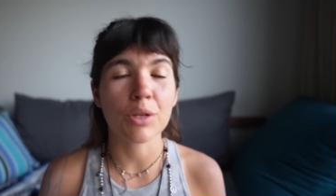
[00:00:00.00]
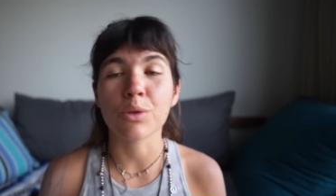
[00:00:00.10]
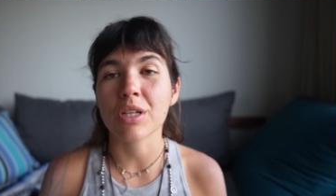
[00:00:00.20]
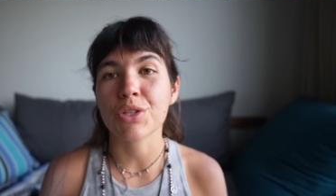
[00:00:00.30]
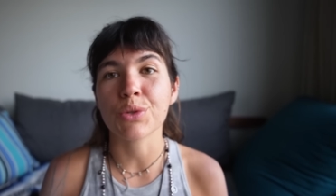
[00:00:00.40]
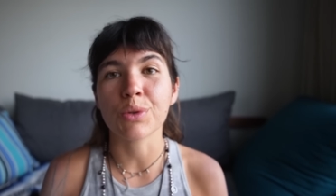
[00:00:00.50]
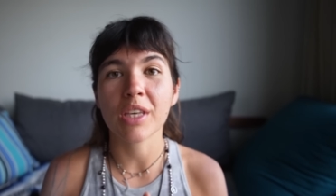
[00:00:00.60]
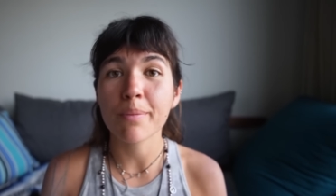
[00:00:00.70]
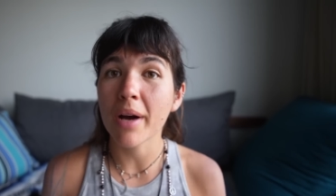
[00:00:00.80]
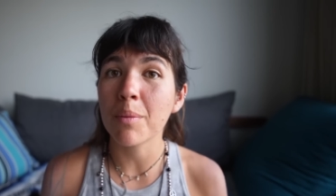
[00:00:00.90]
in order to
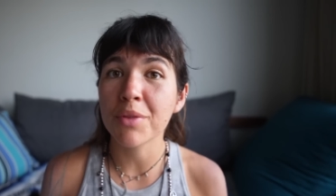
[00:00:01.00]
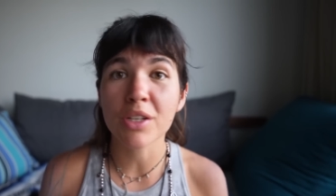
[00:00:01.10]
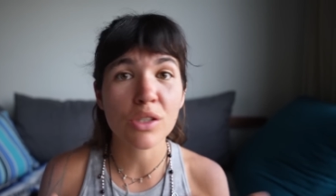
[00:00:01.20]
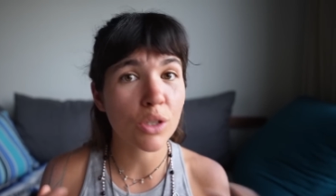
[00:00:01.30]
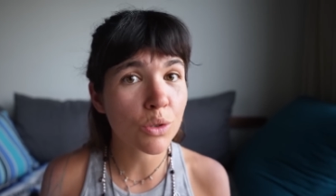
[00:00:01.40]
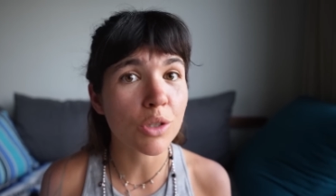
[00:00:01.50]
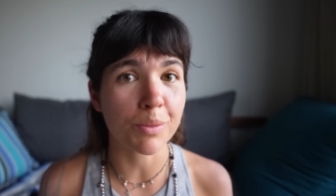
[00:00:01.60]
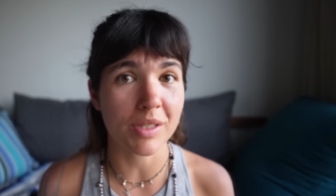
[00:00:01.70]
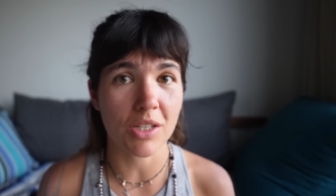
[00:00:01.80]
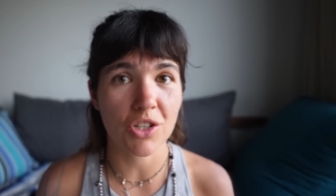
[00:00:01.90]
keep up their social
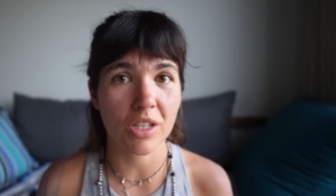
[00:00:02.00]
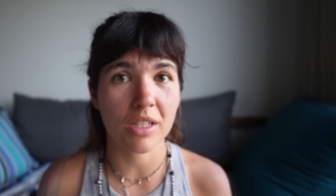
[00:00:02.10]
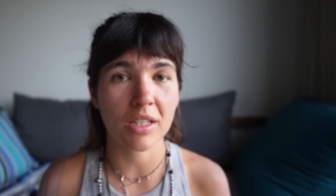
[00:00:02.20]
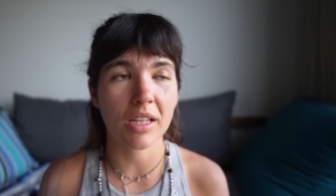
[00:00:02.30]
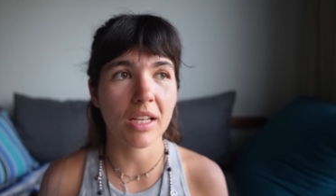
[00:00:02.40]
position,